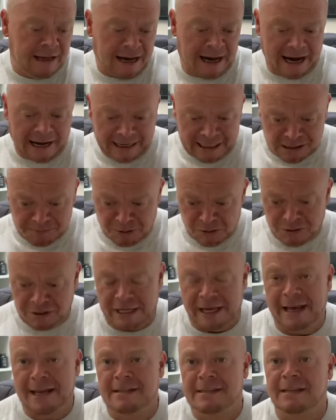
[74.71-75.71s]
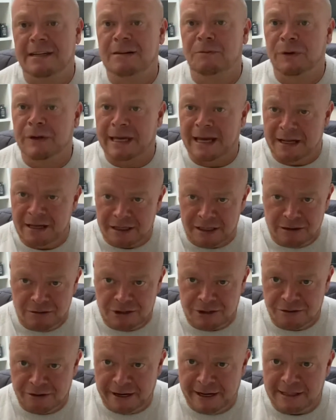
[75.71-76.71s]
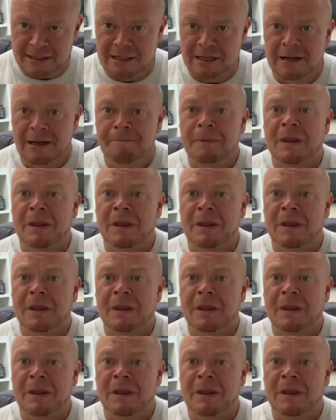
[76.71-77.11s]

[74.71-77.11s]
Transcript: And it's mutating and we're getting new strains.